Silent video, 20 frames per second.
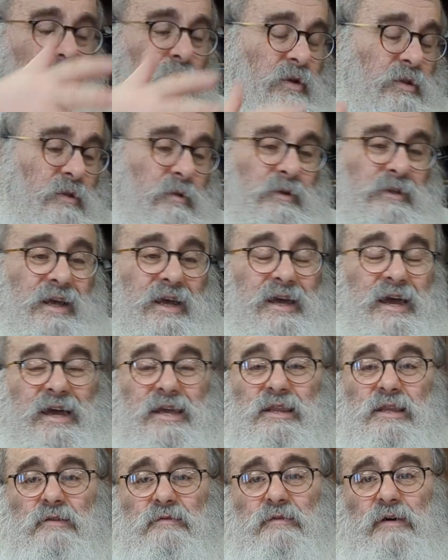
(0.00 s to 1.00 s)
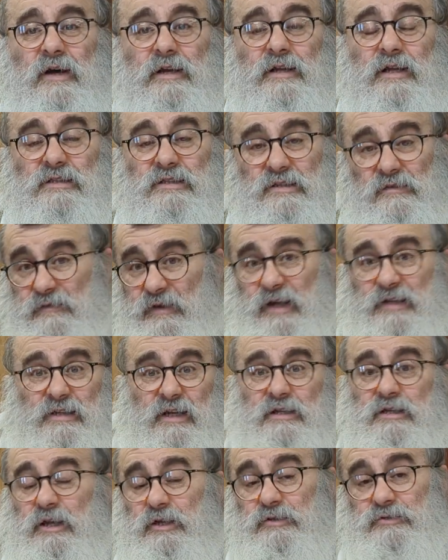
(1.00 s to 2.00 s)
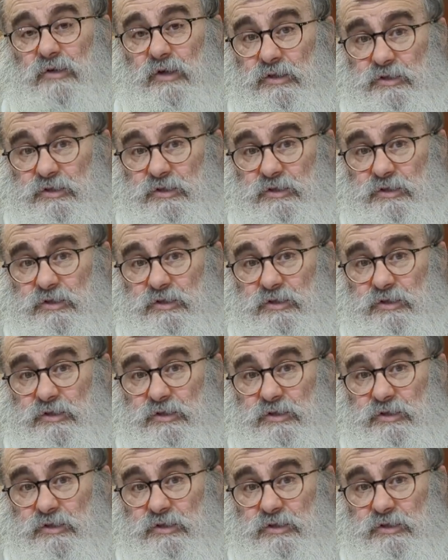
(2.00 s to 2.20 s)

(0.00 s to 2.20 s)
with, with a chaylev on it. It's a vadai isur.